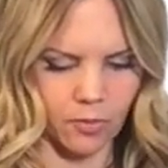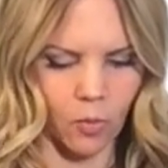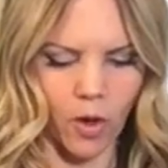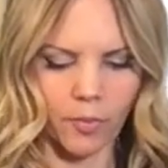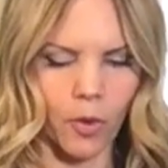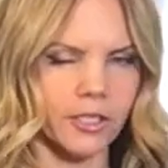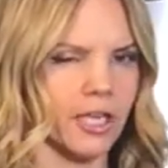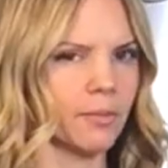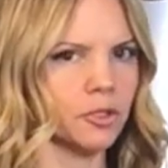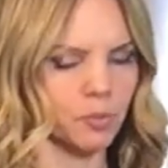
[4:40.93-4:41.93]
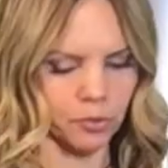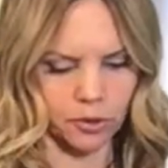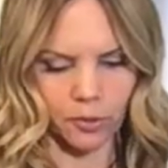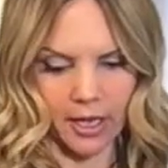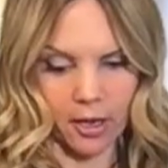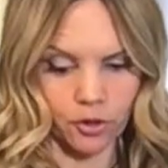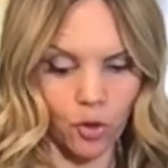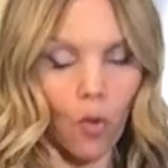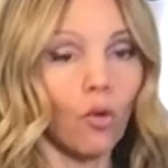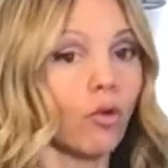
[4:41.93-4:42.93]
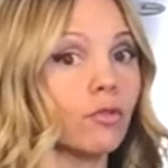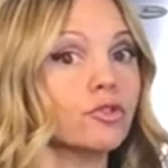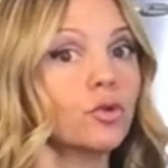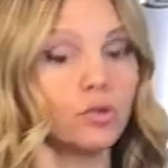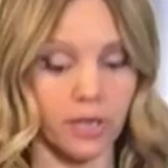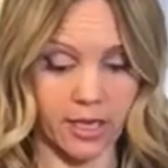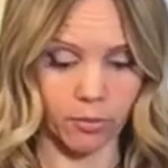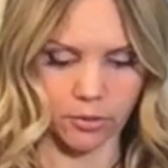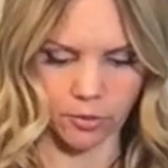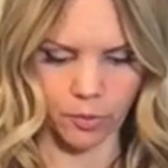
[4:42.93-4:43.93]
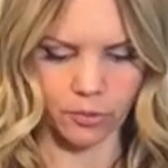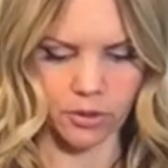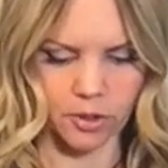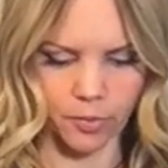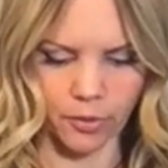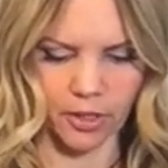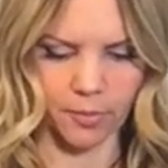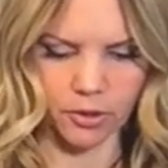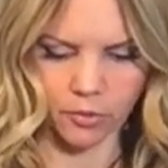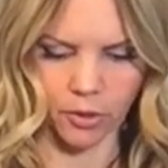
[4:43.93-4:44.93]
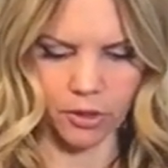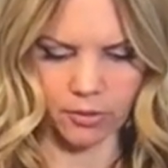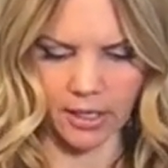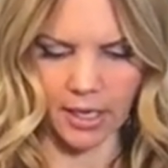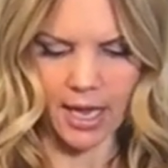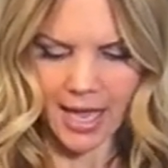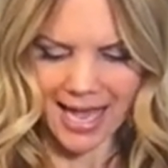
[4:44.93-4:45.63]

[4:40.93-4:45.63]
1 more tablespoon. So like a total of 2 tablespoons is pretty much what you need.